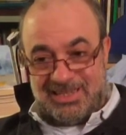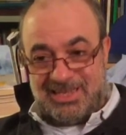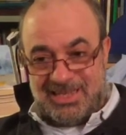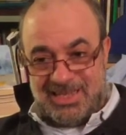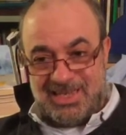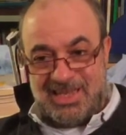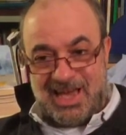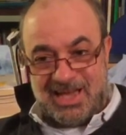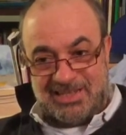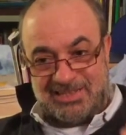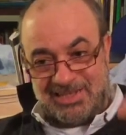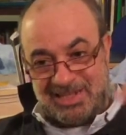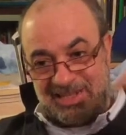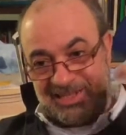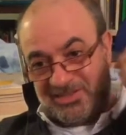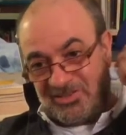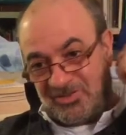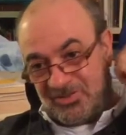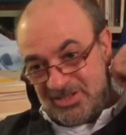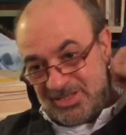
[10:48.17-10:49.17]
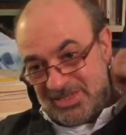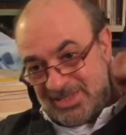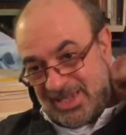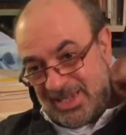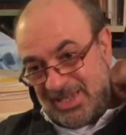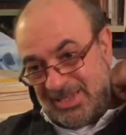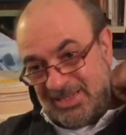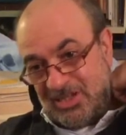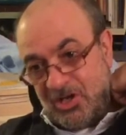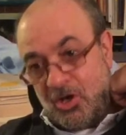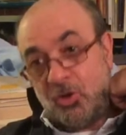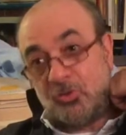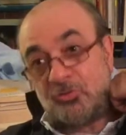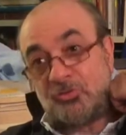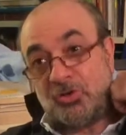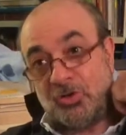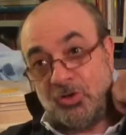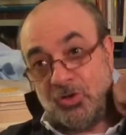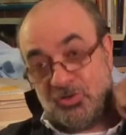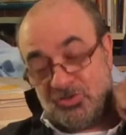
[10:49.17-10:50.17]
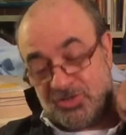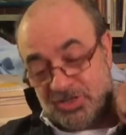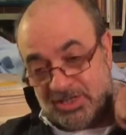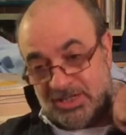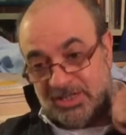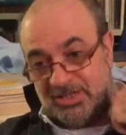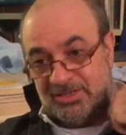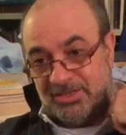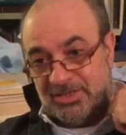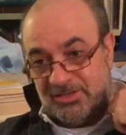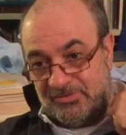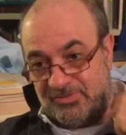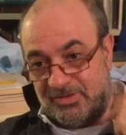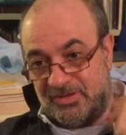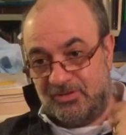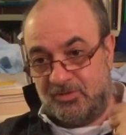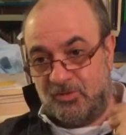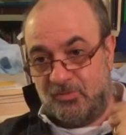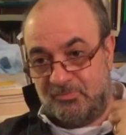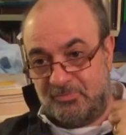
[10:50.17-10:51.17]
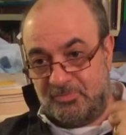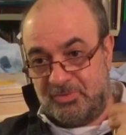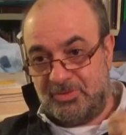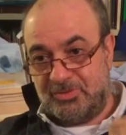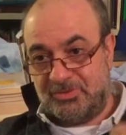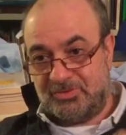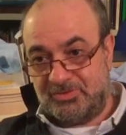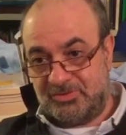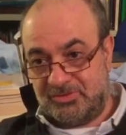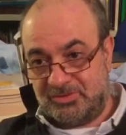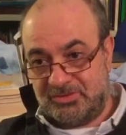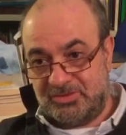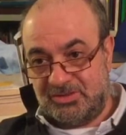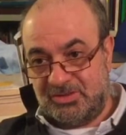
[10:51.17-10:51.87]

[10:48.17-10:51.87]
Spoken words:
he had interest in the ontological level of person.